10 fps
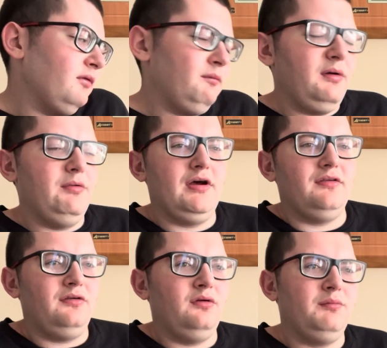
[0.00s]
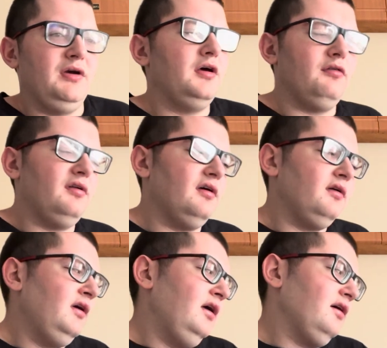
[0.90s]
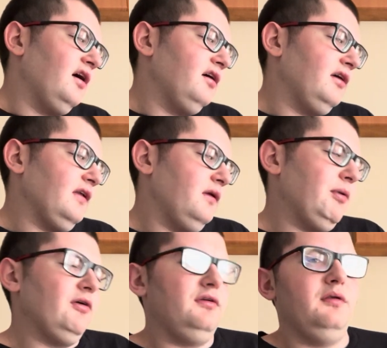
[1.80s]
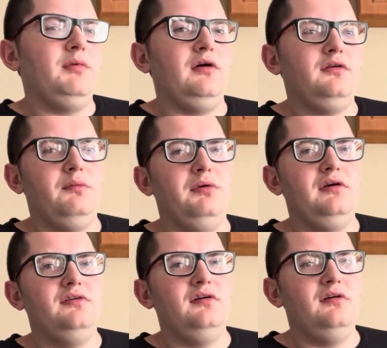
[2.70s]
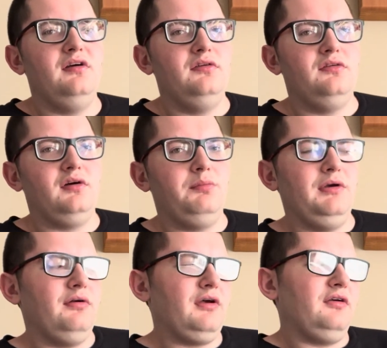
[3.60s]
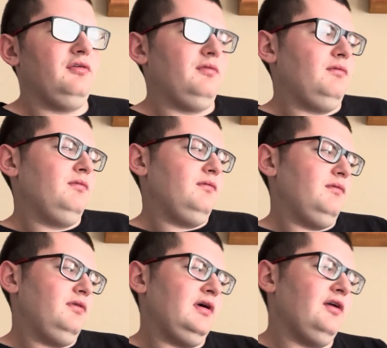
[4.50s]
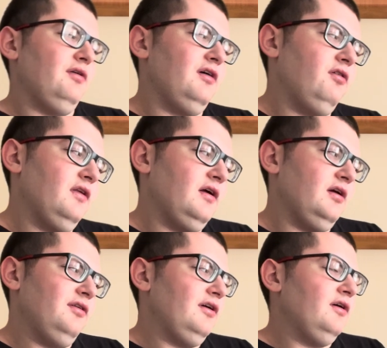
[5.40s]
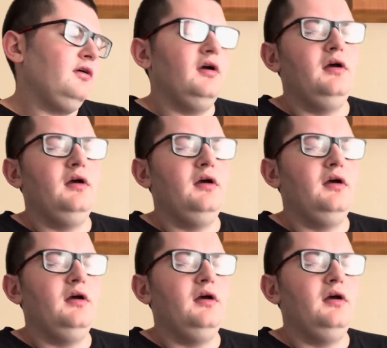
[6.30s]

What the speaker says: Maybe not soon, but you never know. Kind of like the Berenstain Bears complete series or complete collection set or whatever that I showed.